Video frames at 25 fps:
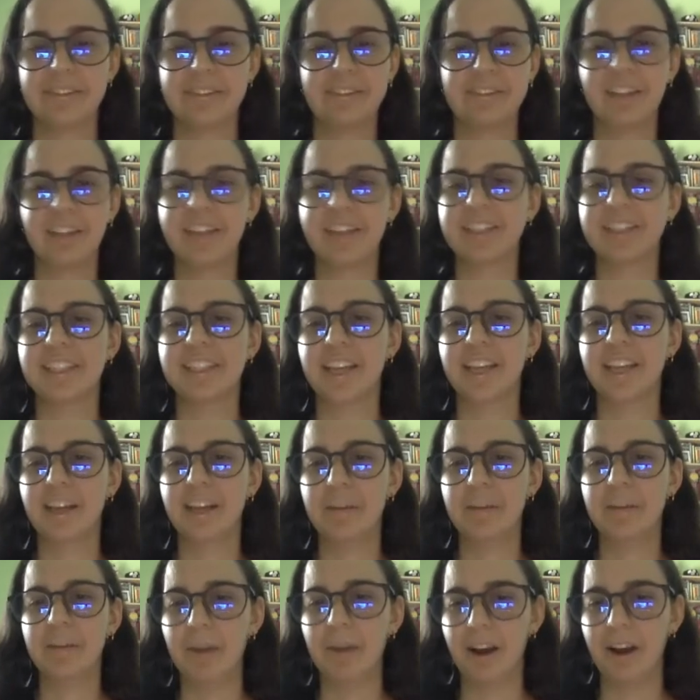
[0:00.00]
let's say,
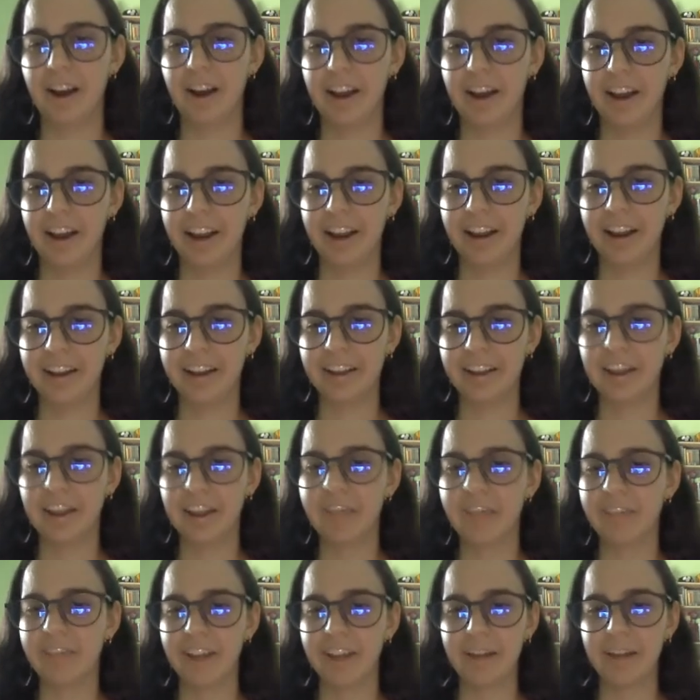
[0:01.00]
my
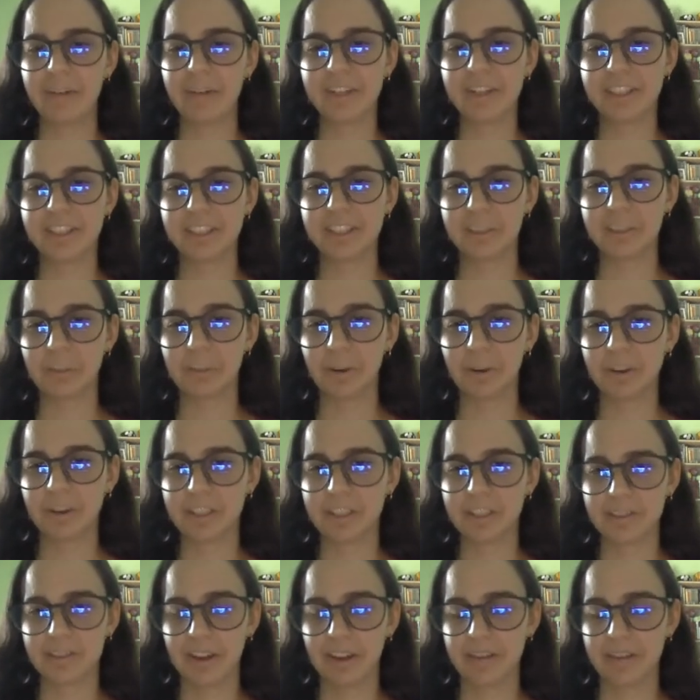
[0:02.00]
love language is words
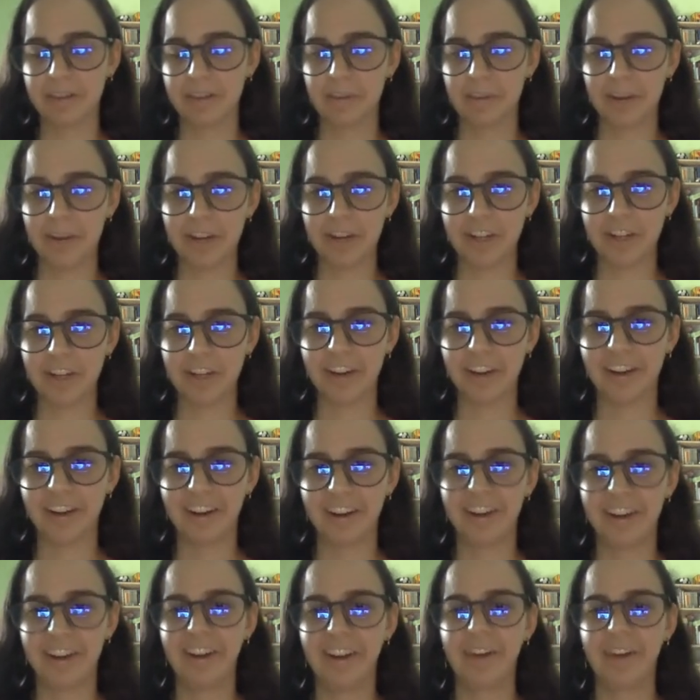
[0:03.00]
of affirmation,
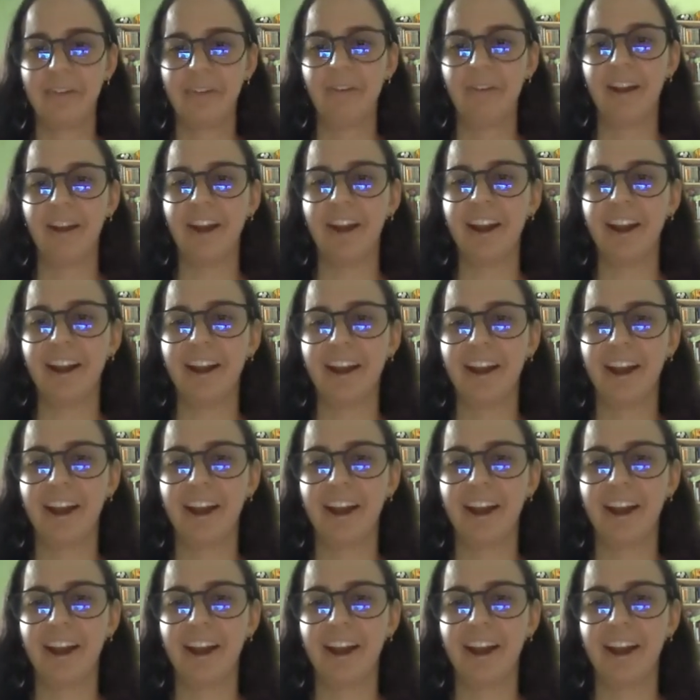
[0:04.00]
right?